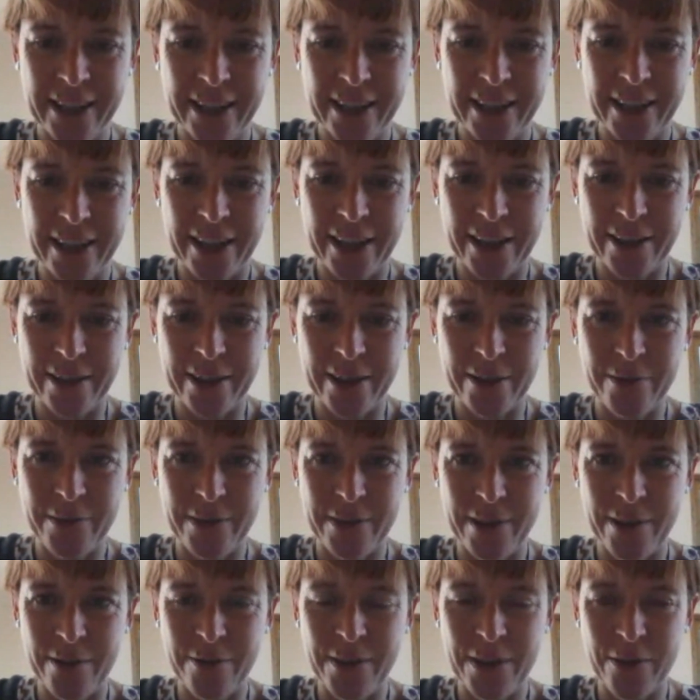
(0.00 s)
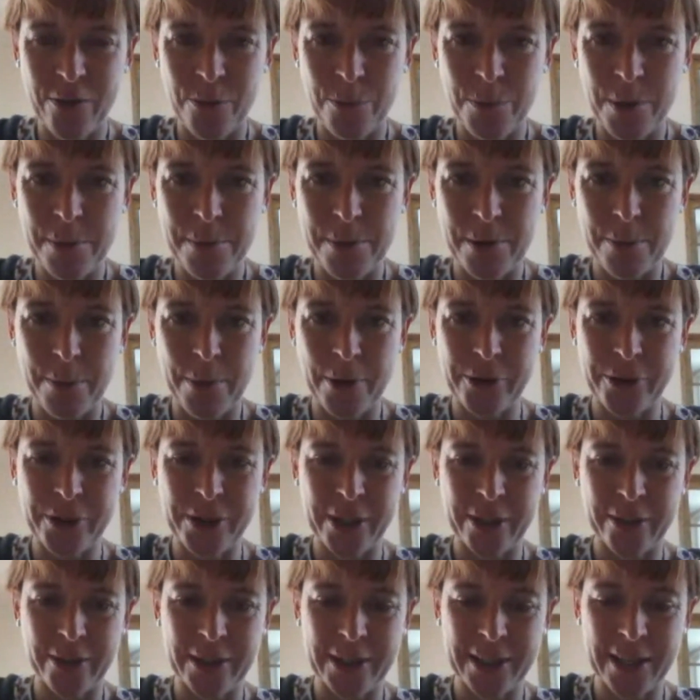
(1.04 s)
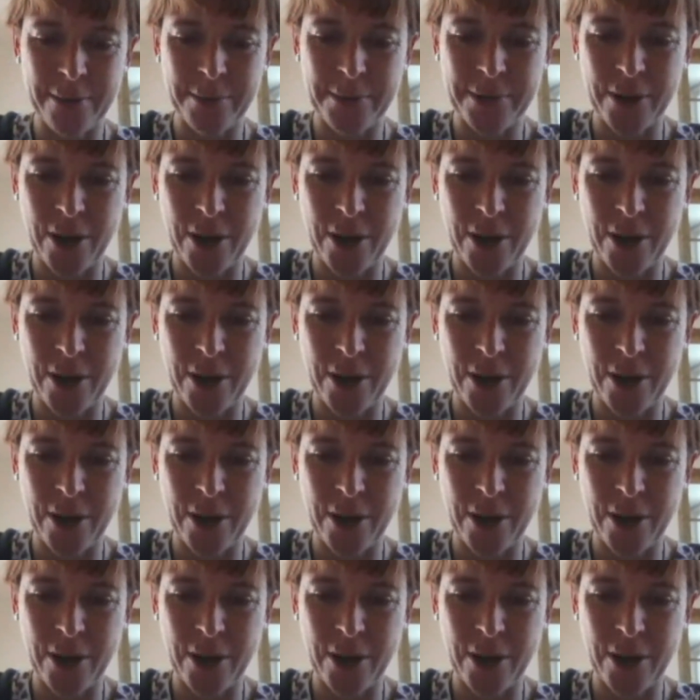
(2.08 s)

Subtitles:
if different people are posting at the same time,